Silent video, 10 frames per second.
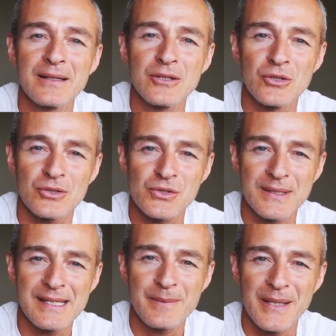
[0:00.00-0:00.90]
You're
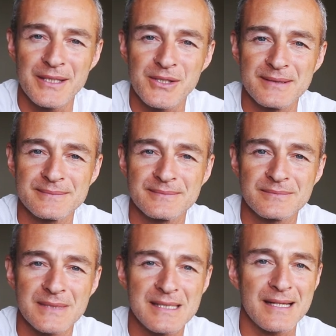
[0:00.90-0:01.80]
treating a patient,
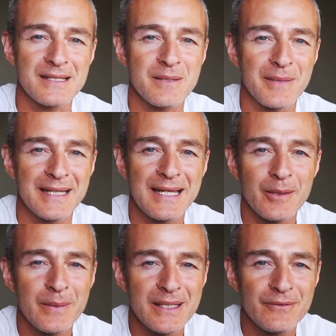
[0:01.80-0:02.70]
let's say it's a
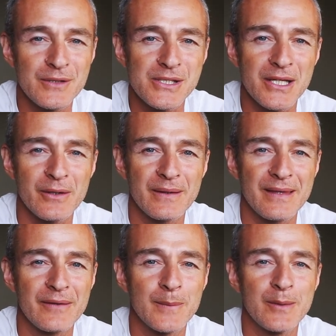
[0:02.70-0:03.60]
Medicare beneficiary,
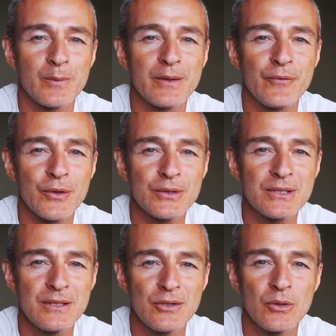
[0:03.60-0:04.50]
they've been
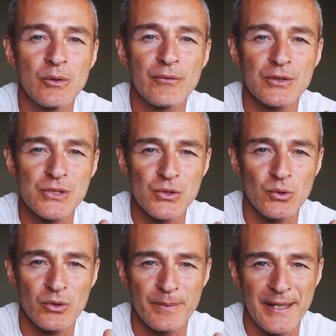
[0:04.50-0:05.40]
referred to you for
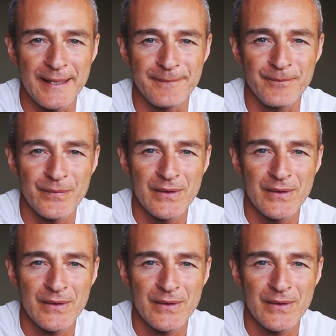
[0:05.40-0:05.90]
shoulder pain.